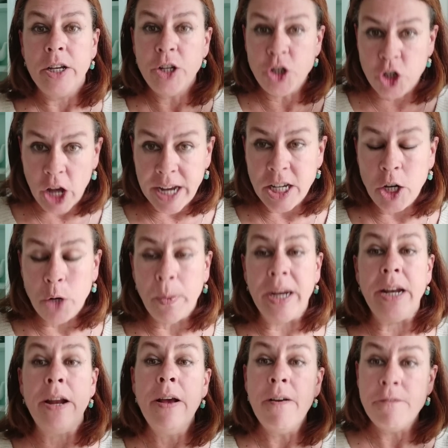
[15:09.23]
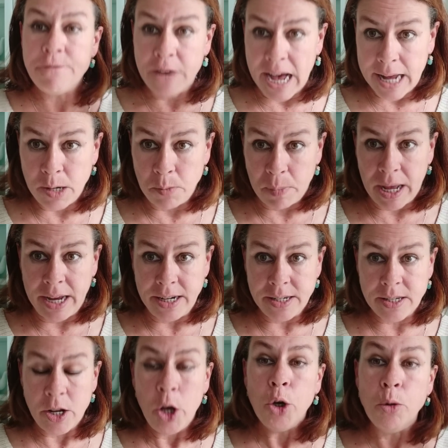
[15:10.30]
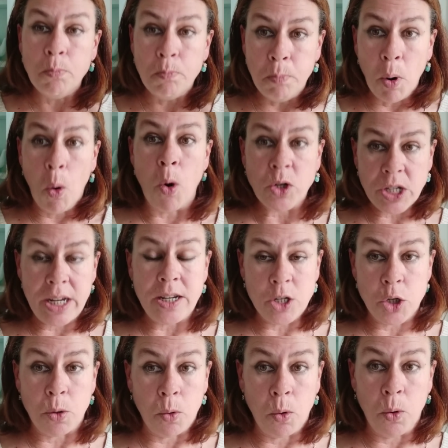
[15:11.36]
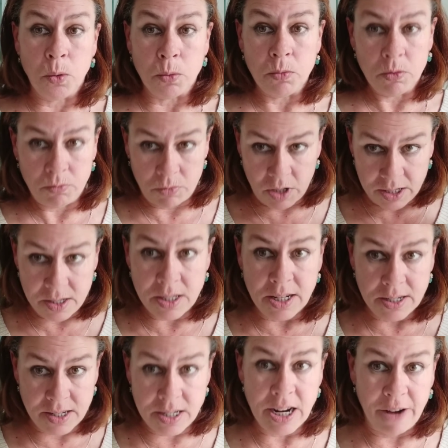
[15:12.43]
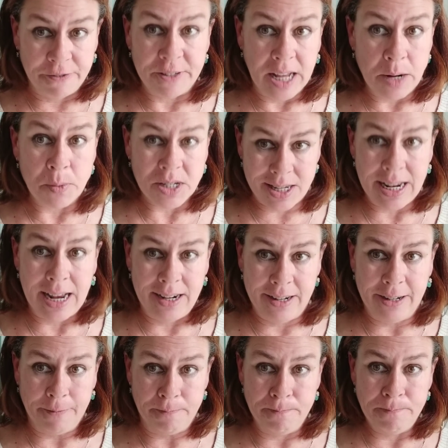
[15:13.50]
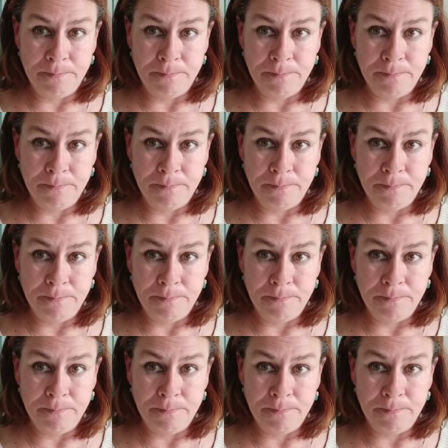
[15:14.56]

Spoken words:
genuine fan base who bought into all the stuff they were selling.